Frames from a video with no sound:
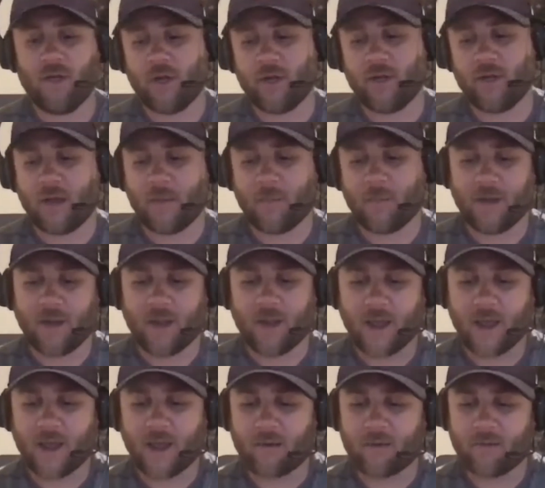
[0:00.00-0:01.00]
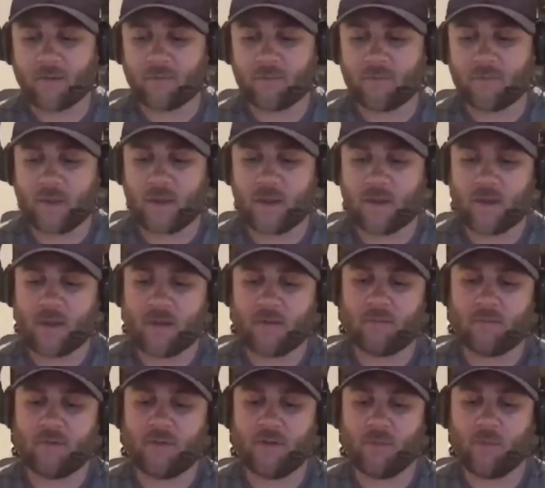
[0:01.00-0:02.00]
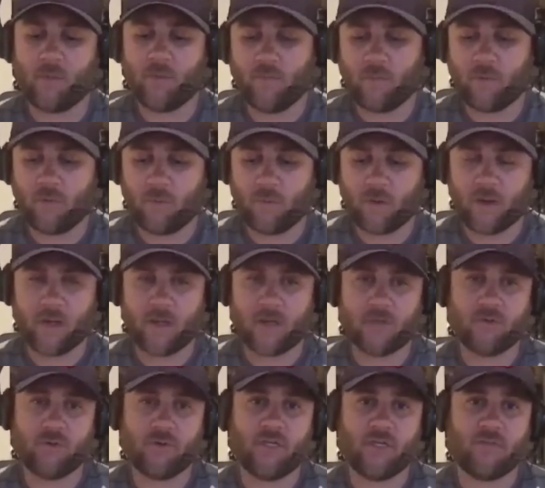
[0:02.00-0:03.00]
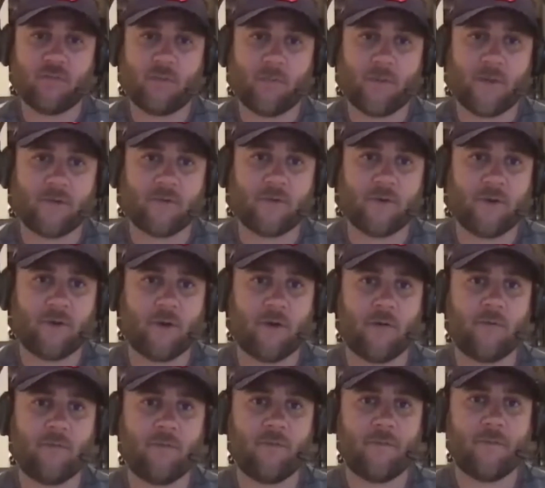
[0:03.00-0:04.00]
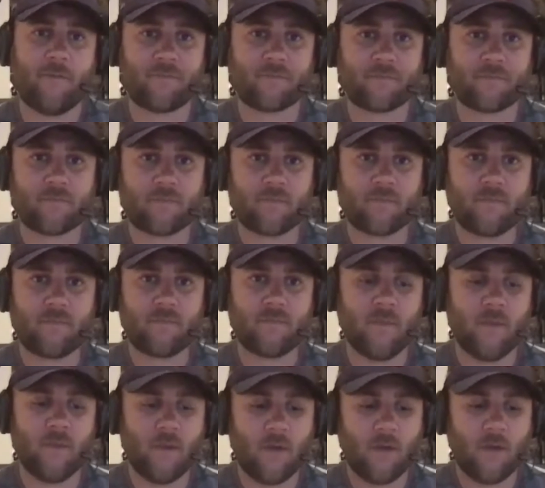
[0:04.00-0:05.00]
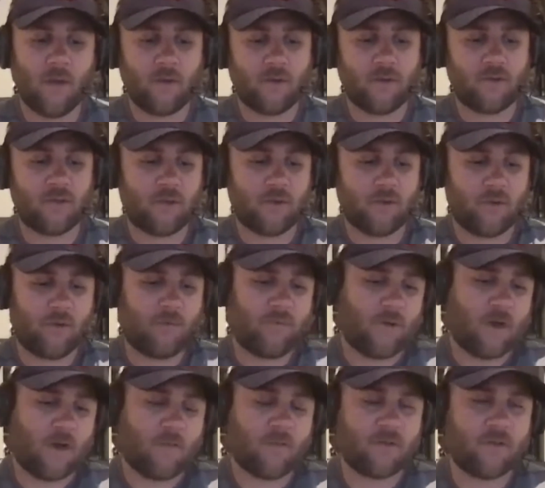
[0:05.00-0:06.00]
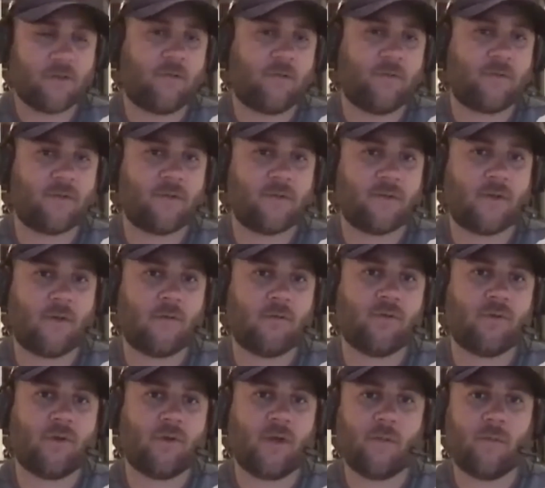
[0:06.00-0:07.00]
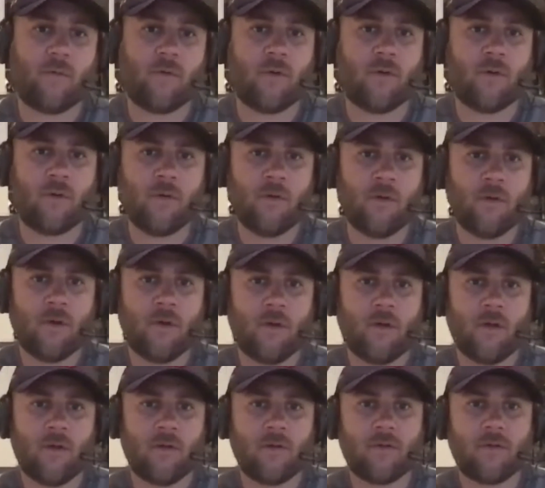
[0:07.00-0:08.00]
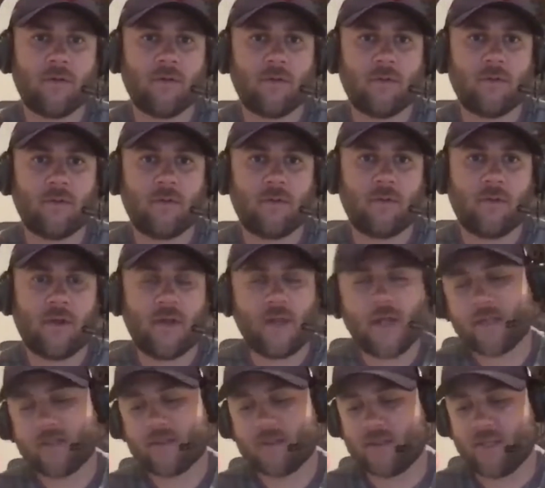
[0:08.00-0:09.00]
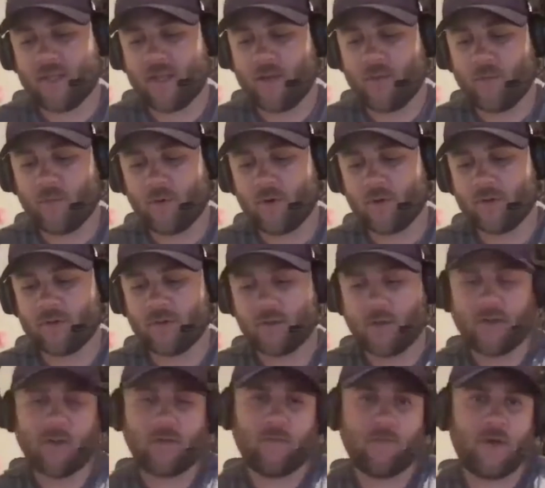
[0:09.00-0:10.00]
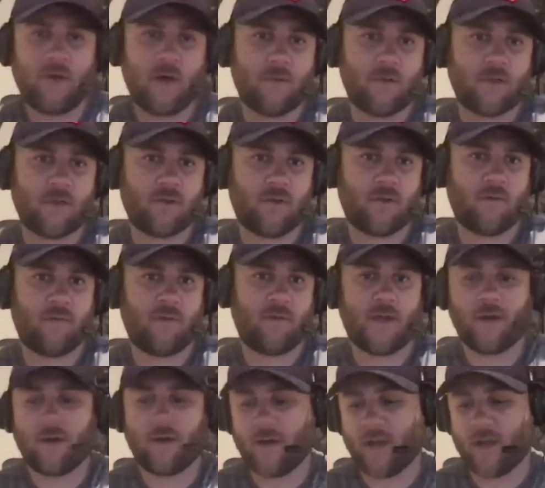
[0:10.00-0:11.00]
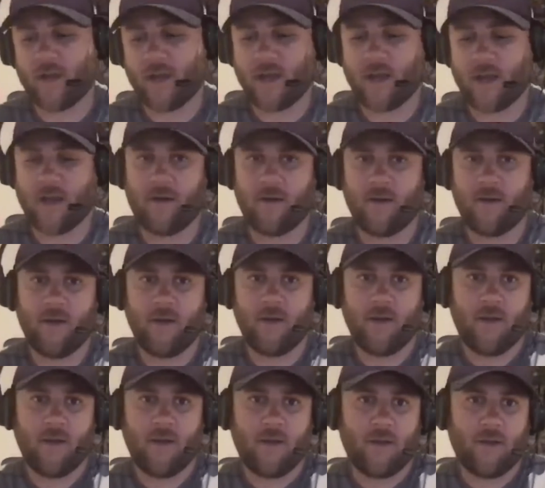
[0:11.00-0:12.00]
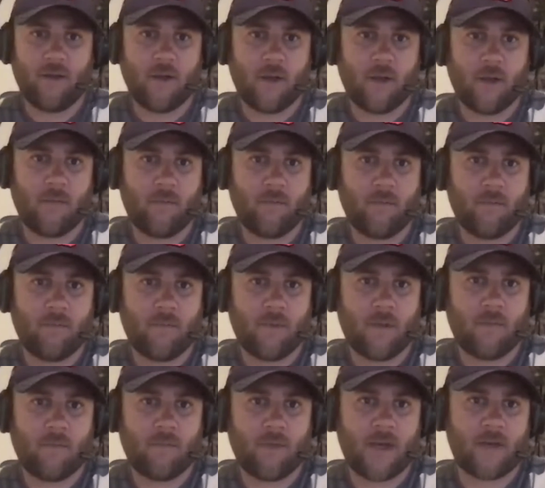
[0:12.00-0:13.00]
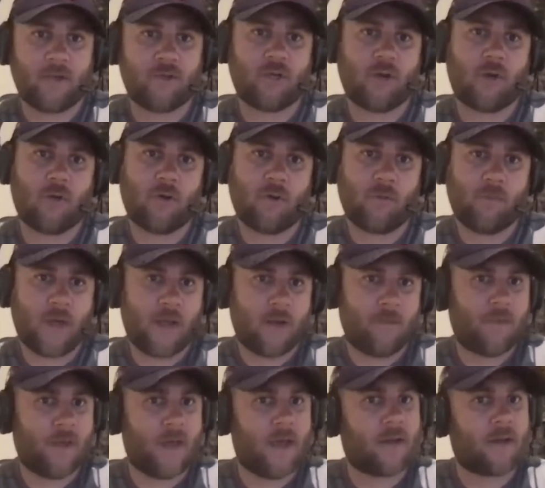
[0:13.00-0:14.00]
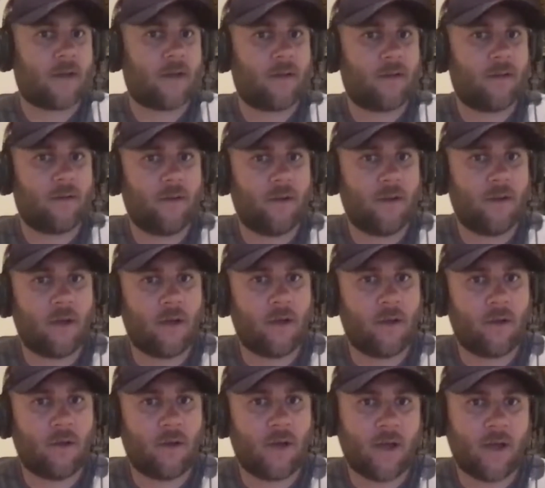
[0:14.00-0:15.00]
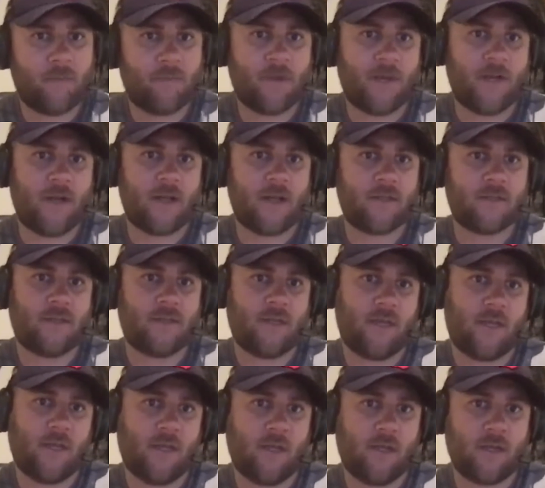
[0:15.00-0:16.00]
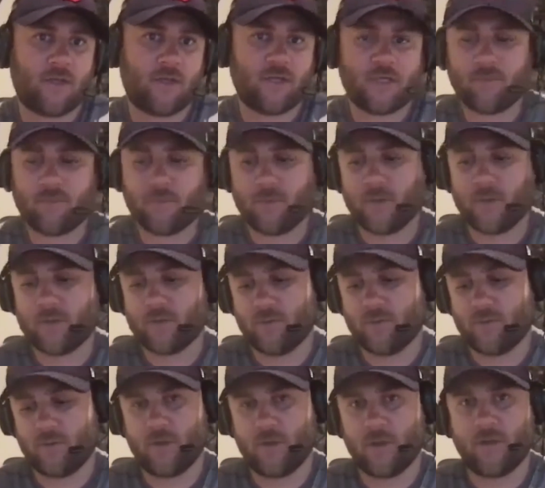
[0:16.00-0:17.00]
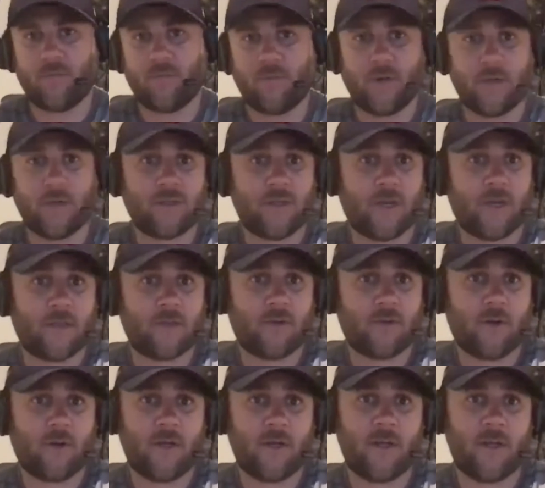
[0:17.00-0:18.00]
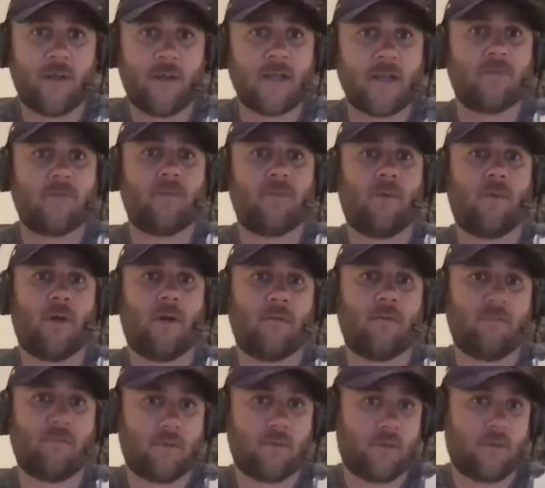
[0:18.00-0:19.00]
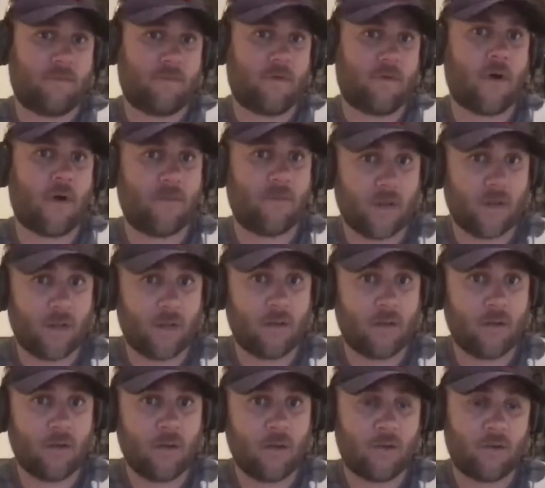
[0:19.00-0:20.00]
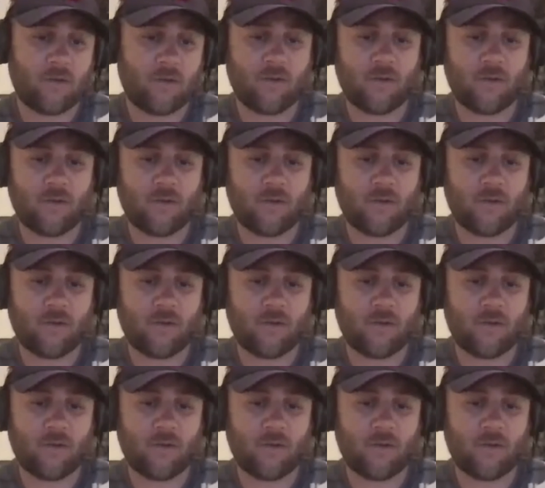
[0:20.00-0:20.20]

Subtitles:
coming out and then dealing with all my injuries, my mental health, because I couldn't define myself as a soldier anymore. The next thing was I defined myself that I had, you know, bad shoulder, bad back, I had PTSD, adjustment disorder, depression, anxiety. That's what defined me because,